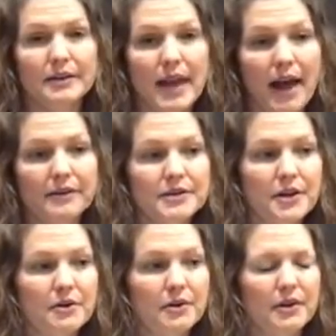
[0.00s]
yeah,
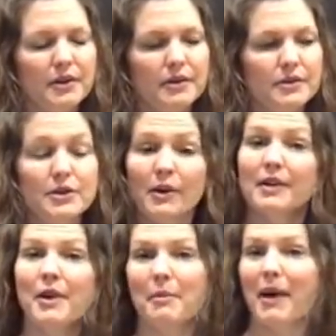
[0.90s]
so
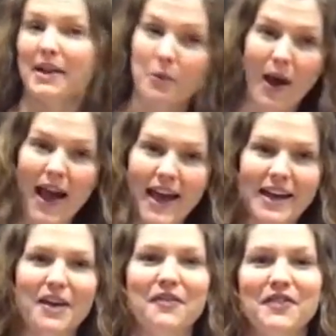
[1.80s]
anyway, by the way,
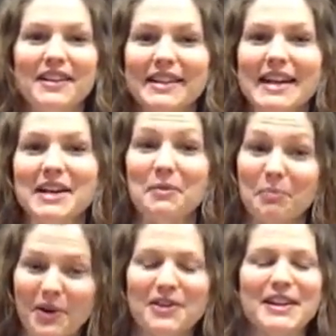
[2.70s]
if you need a
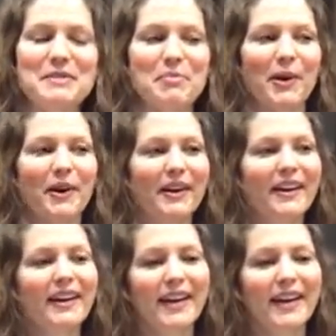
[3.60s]
bookkeeper,